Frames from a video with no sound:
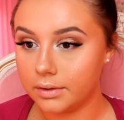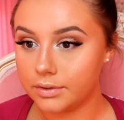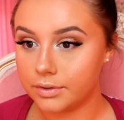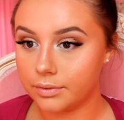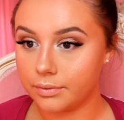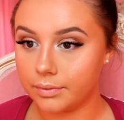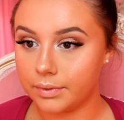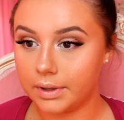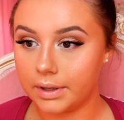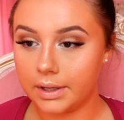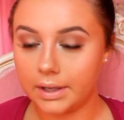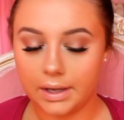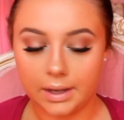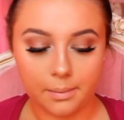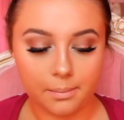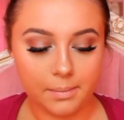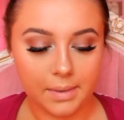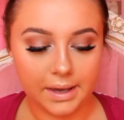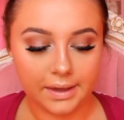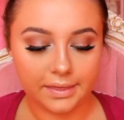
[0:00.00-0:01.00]
to really
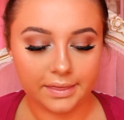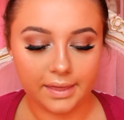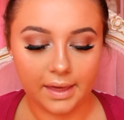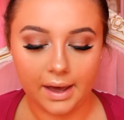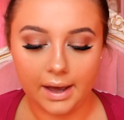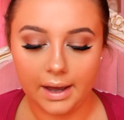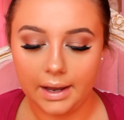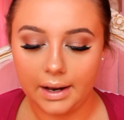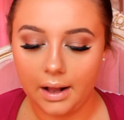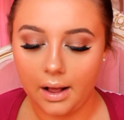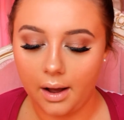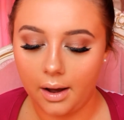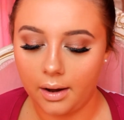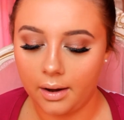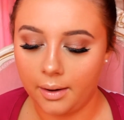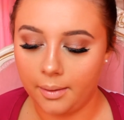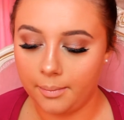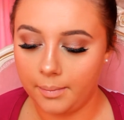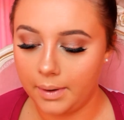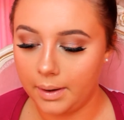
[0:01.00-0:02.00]
make that
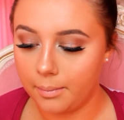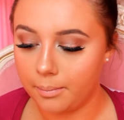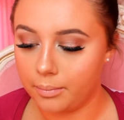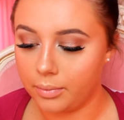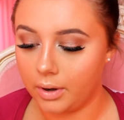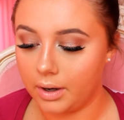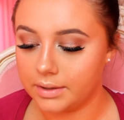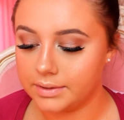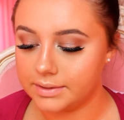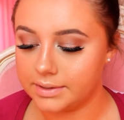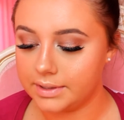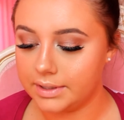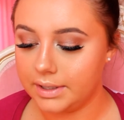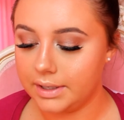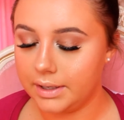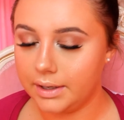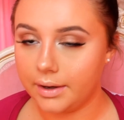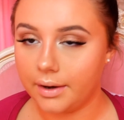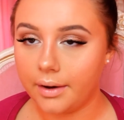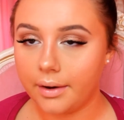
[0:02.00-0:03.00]

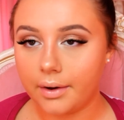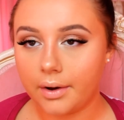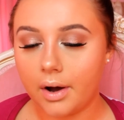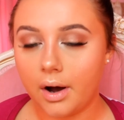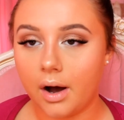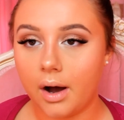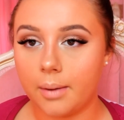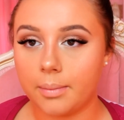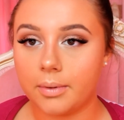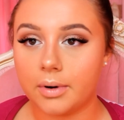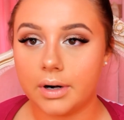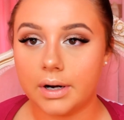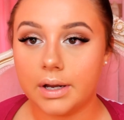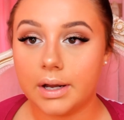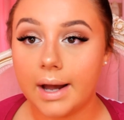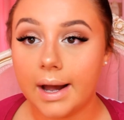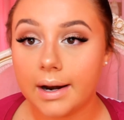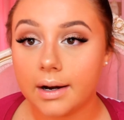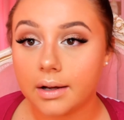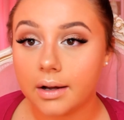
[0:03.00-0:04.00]
bronzy, coppery
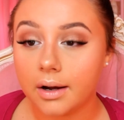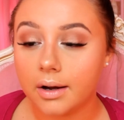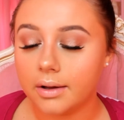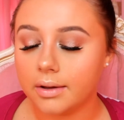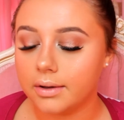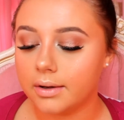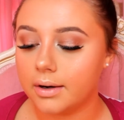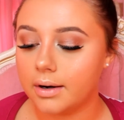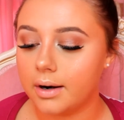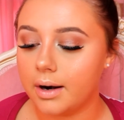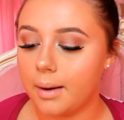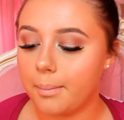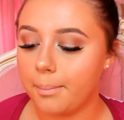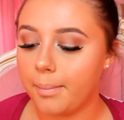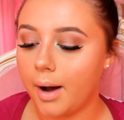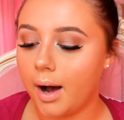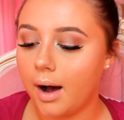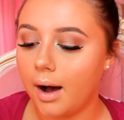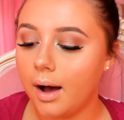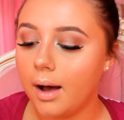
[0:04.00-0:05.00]
kind of color
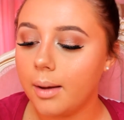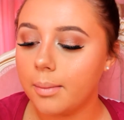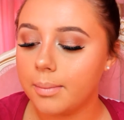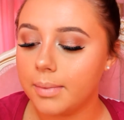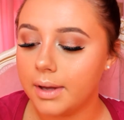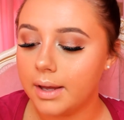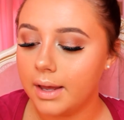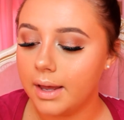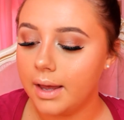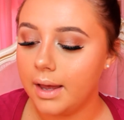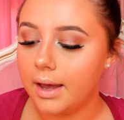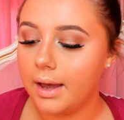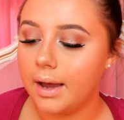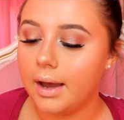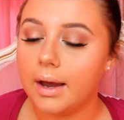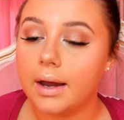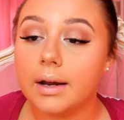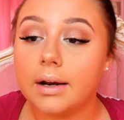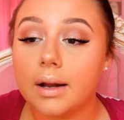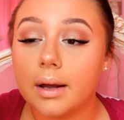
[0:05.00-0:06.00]
pop.
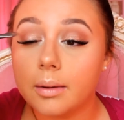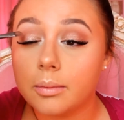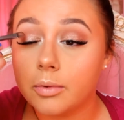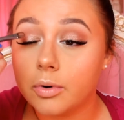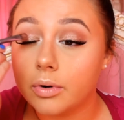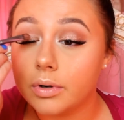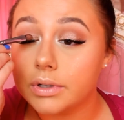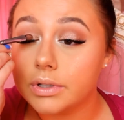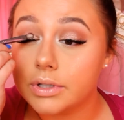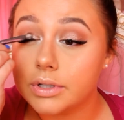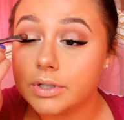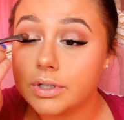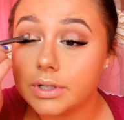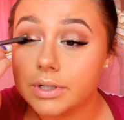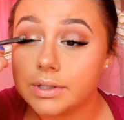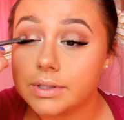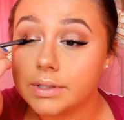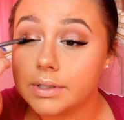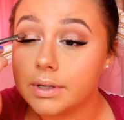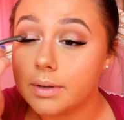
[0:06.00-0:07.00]
And I'm going to
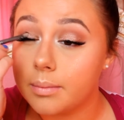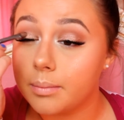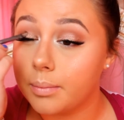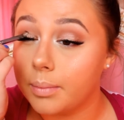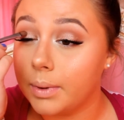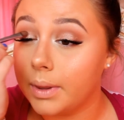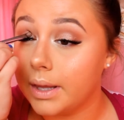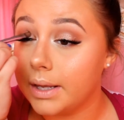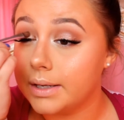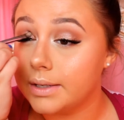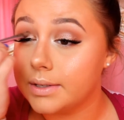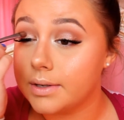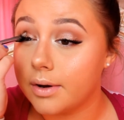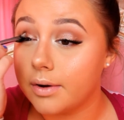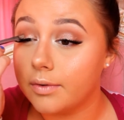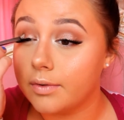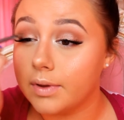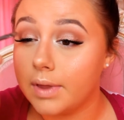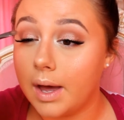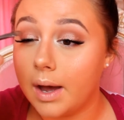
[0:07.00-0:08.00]
just blend
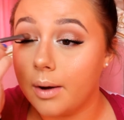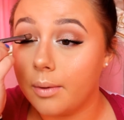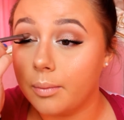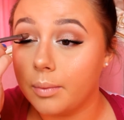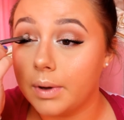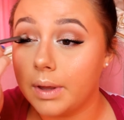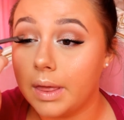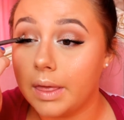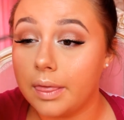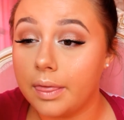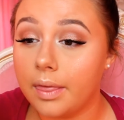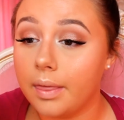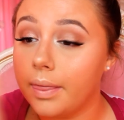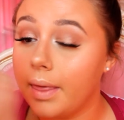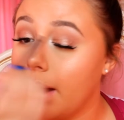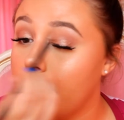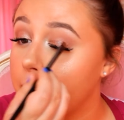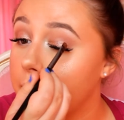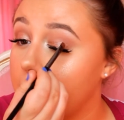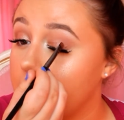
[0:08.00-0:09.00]
over that with
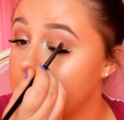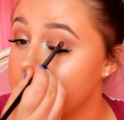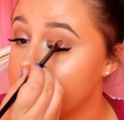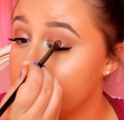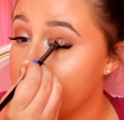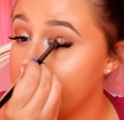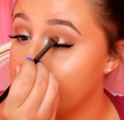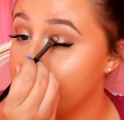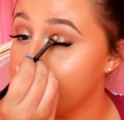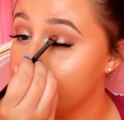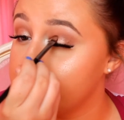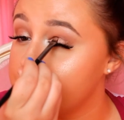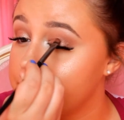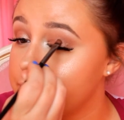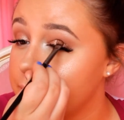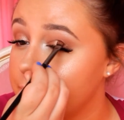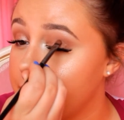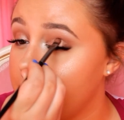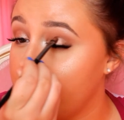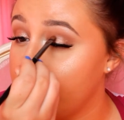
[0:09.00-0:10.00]
that brush I used
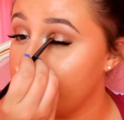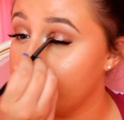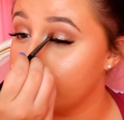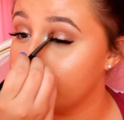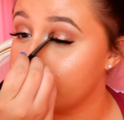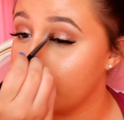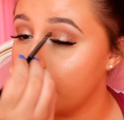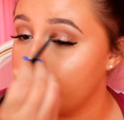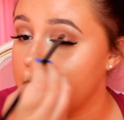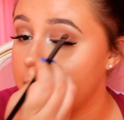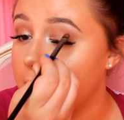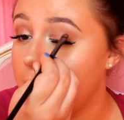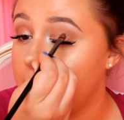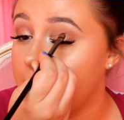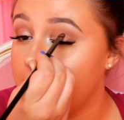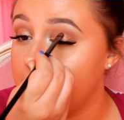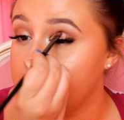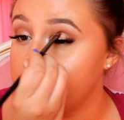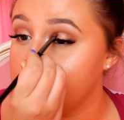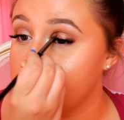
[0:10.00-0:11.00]
to apply those Colourpop
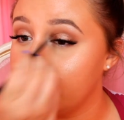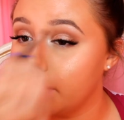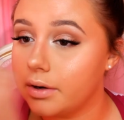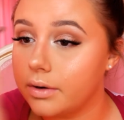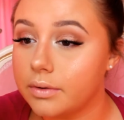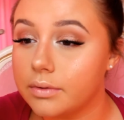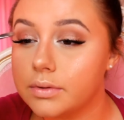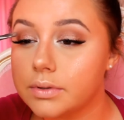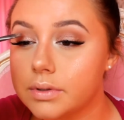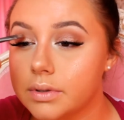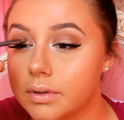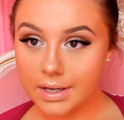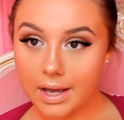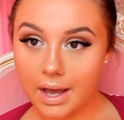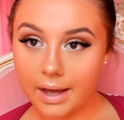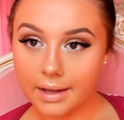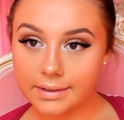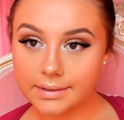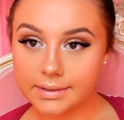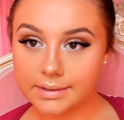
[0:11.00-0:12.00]
eyeshadows.
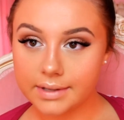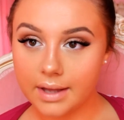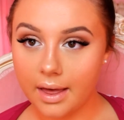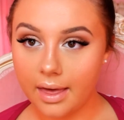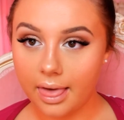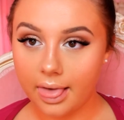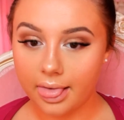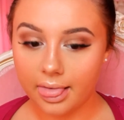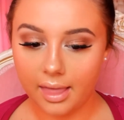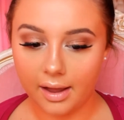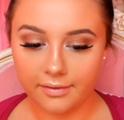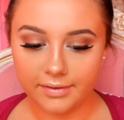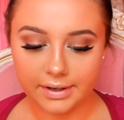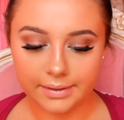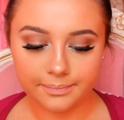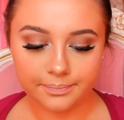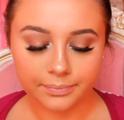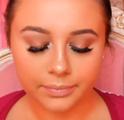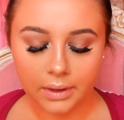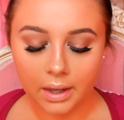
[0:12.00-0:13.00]
Yes, love
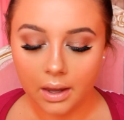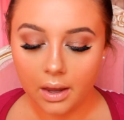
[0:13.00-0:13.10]
it.